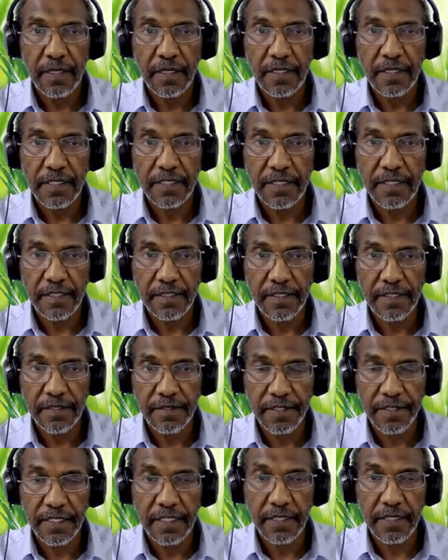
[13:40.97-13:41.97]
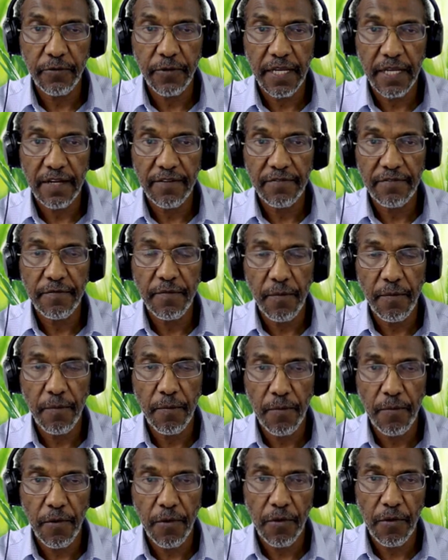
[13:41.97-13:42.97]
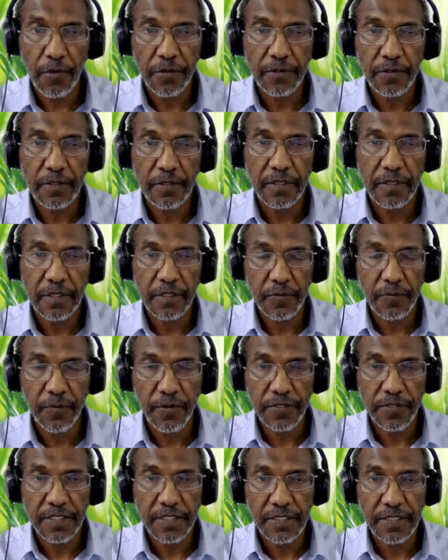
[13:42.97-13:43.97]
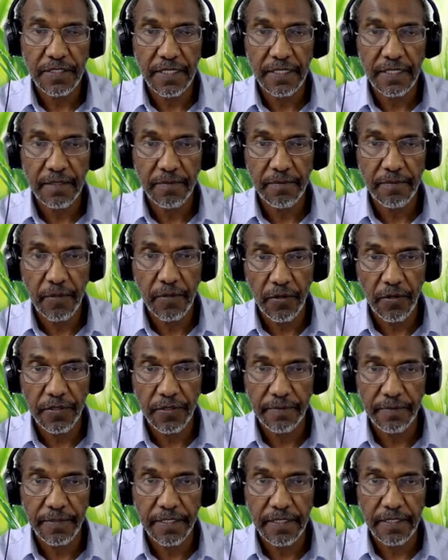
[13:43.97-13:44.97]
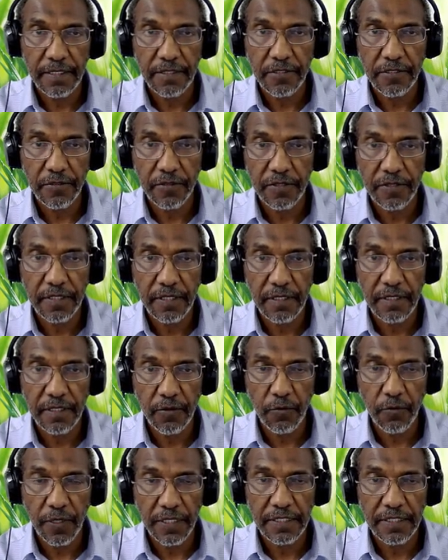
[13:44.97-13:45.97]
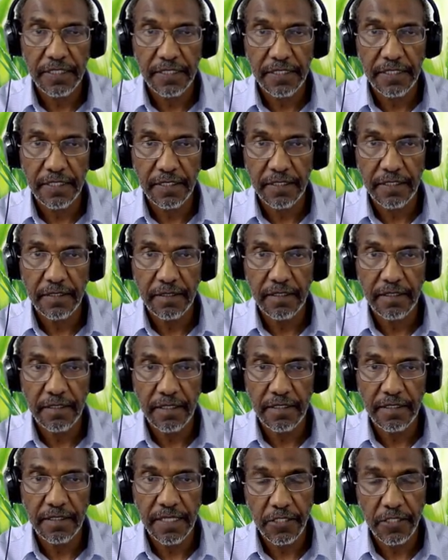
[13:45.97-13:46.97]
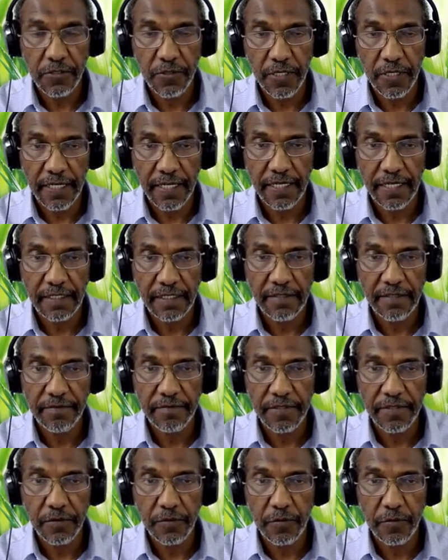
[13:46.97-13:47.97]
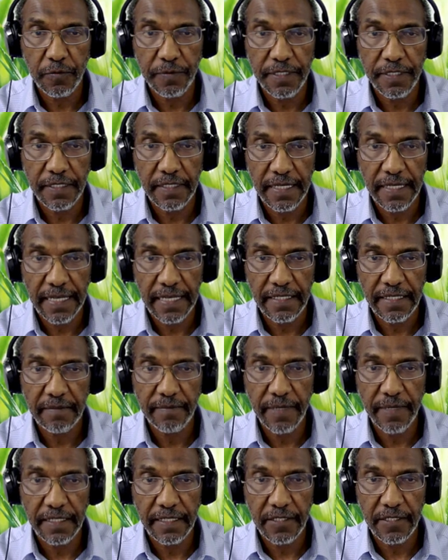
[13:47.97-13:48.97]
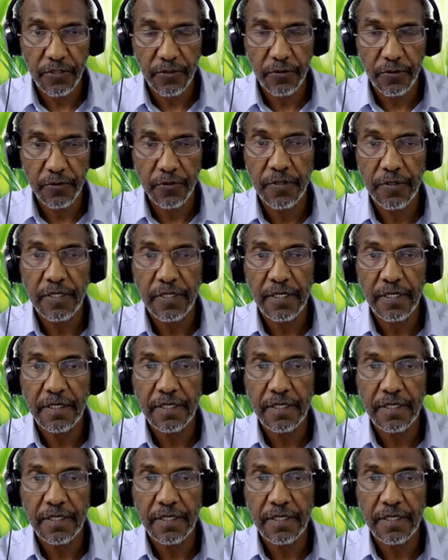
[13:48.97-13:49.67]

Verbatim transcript: In instructor three, we have more responses that are below the median. So the quantity is actually negative. So it would be 8 minus 2